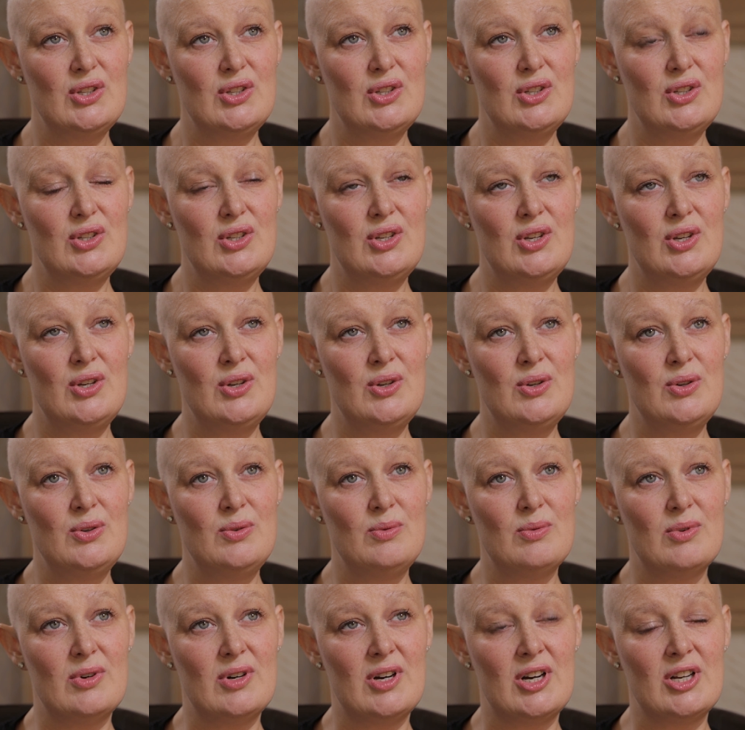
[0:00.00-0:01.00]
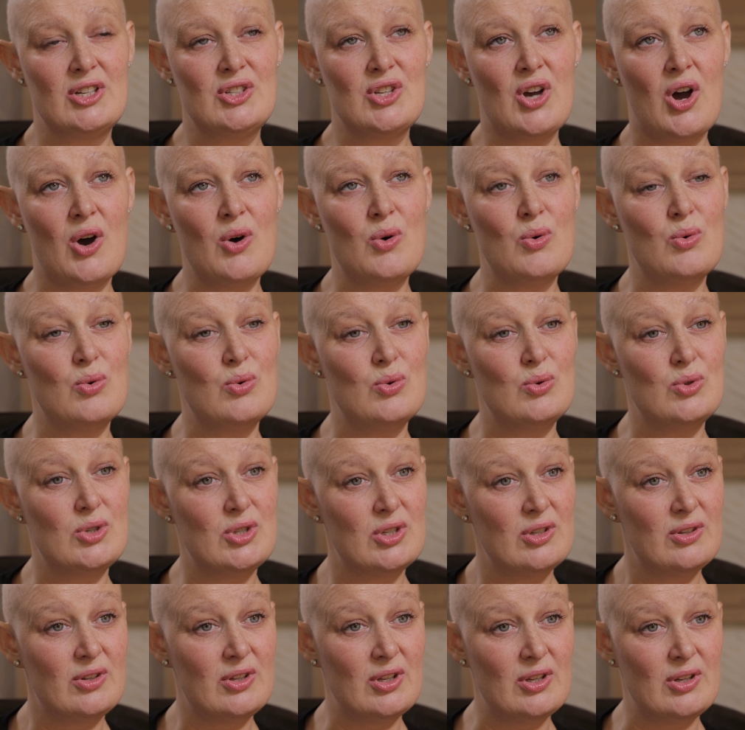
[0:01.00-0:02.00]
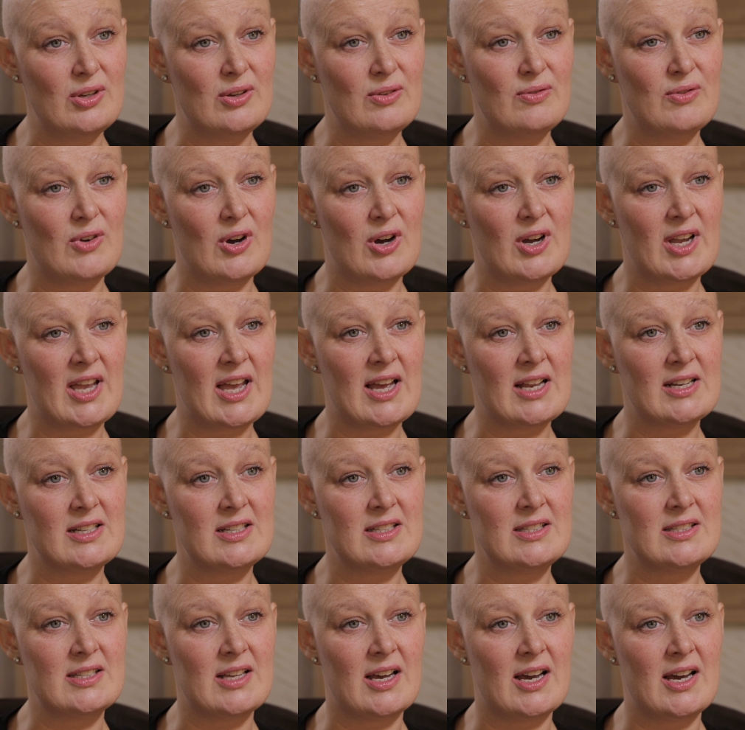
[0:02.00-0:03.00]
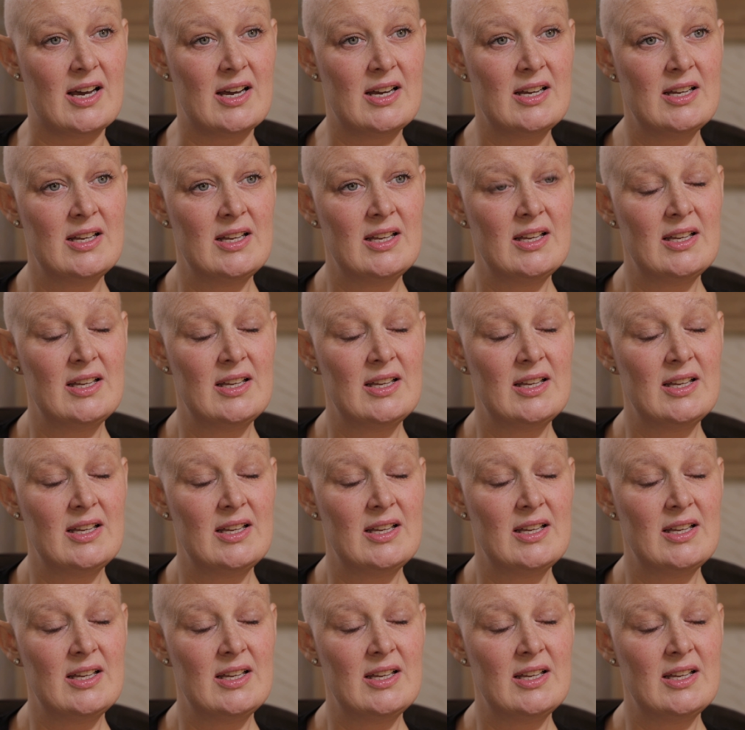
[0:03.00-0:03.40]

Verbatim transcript: you are told that you've got cancer